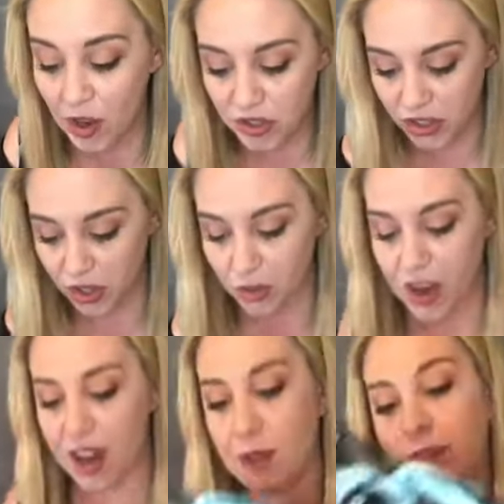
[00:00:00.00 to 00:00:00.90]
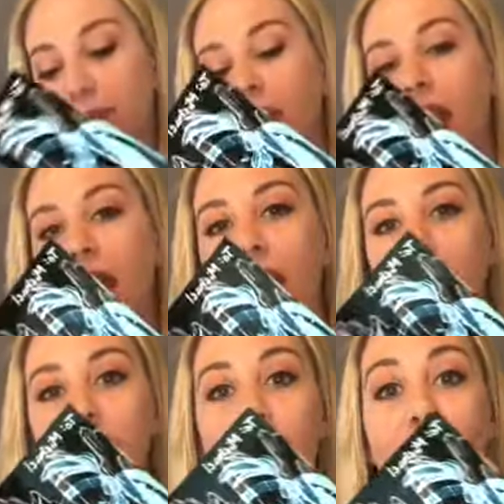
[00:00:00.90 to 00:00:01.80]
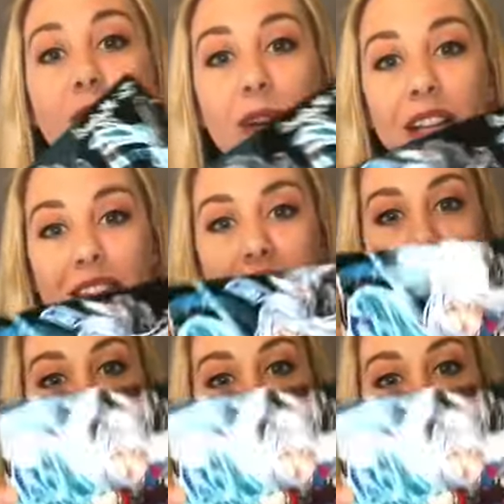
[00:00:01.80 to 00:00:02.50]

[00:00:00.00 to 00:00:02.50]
also, um, this artwork is